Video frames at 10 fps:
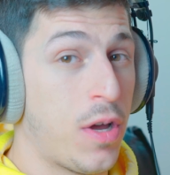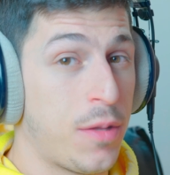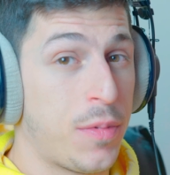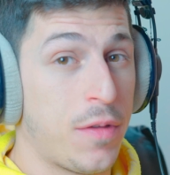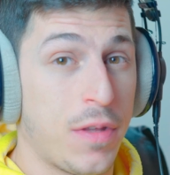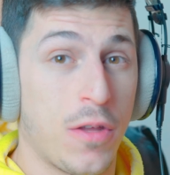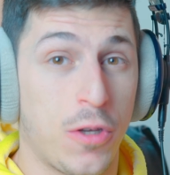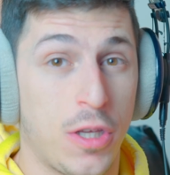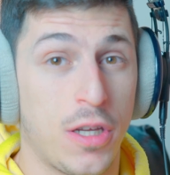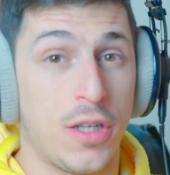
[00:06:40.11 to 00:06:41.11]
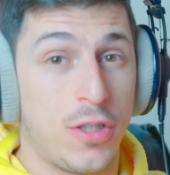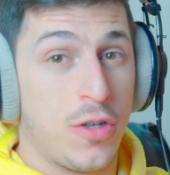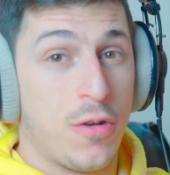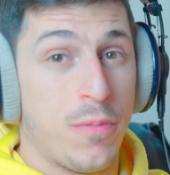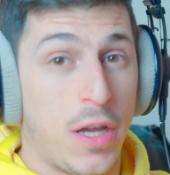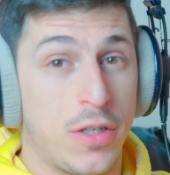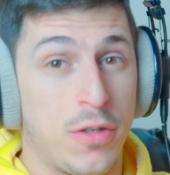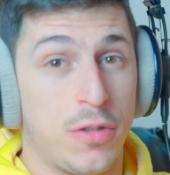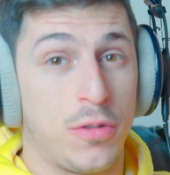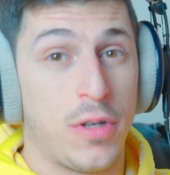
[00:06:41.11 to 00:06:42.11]
wound end up the video here, so make
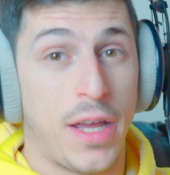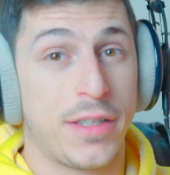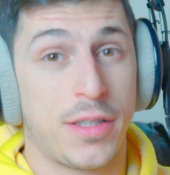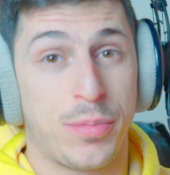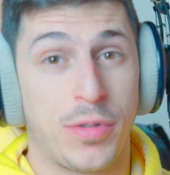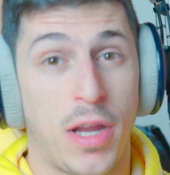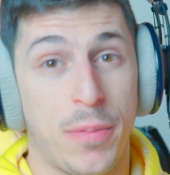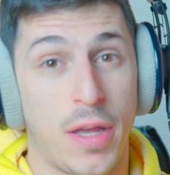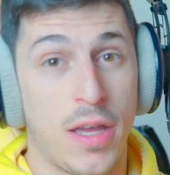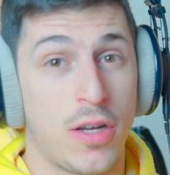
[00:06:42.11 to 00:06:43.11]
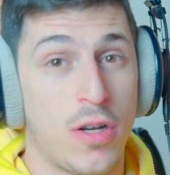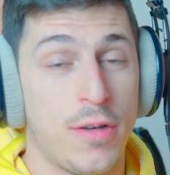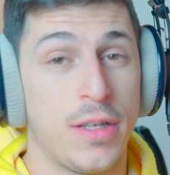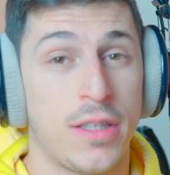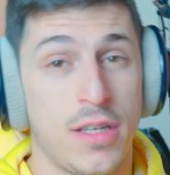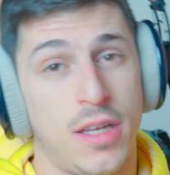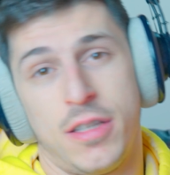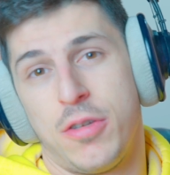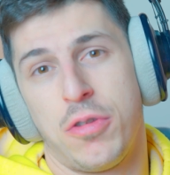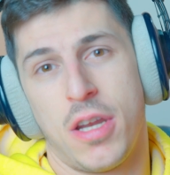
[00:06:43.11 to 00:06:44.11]
sure to like, subscribe and comment.
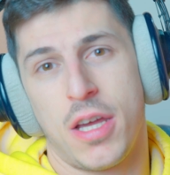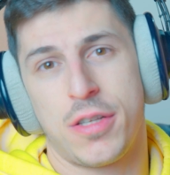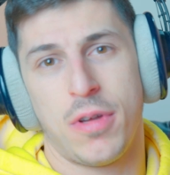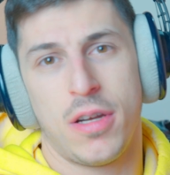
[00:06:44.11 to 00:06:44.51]
Until the next